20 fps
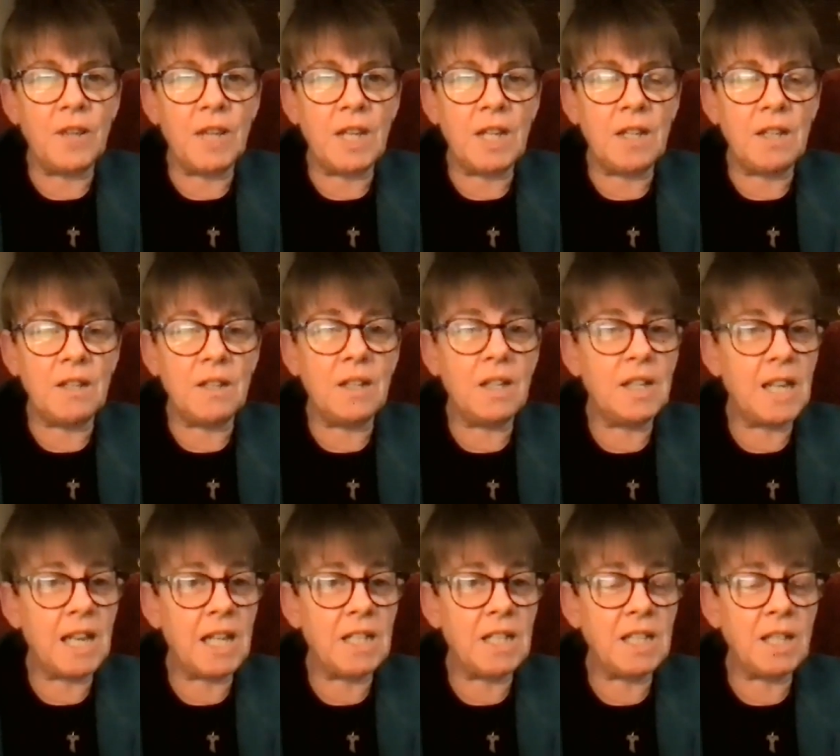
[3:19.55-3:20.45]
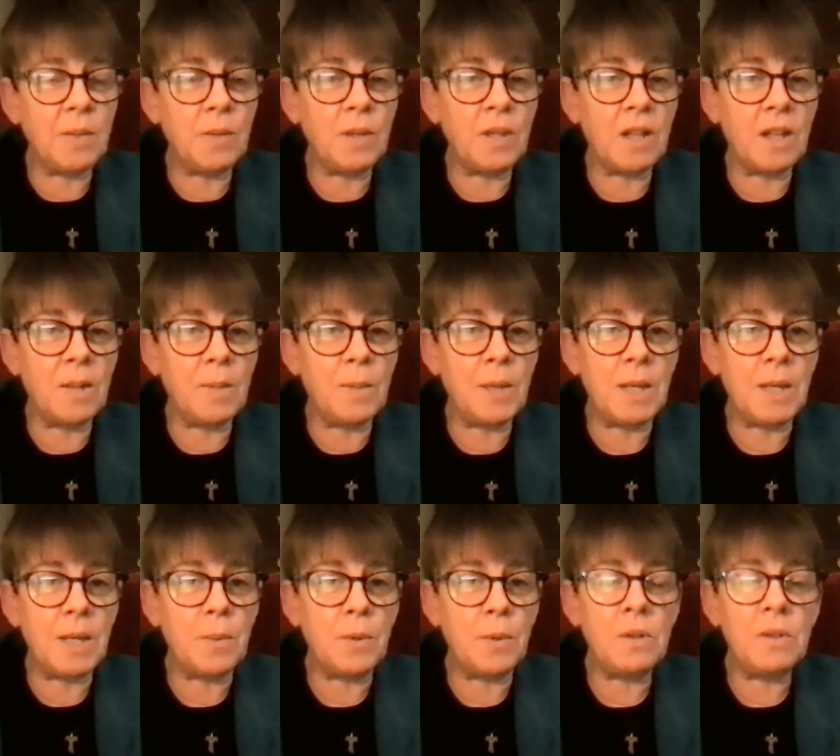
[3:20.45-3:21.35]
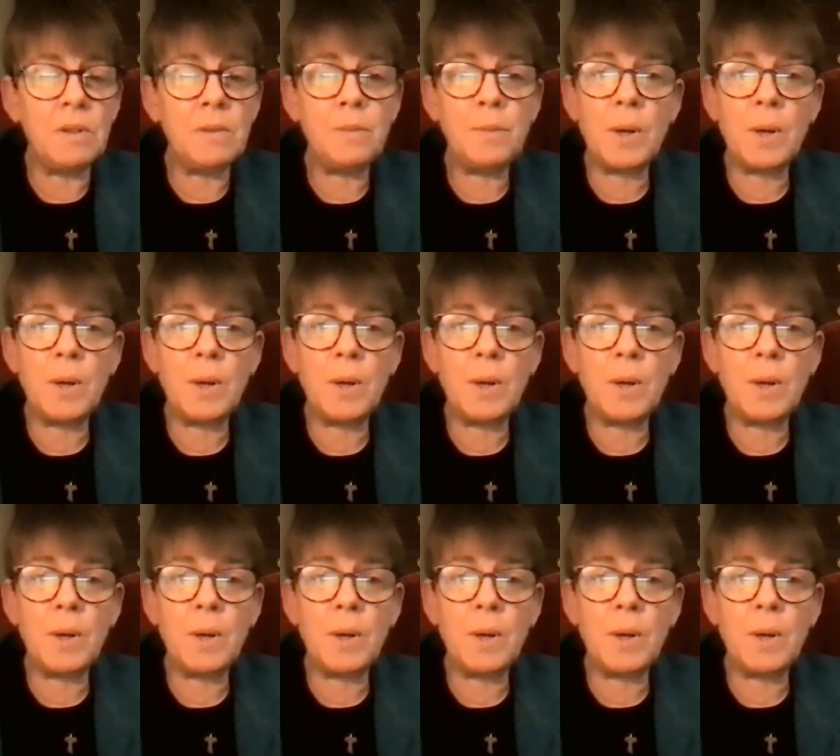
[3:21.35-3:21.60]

in connecting with other people,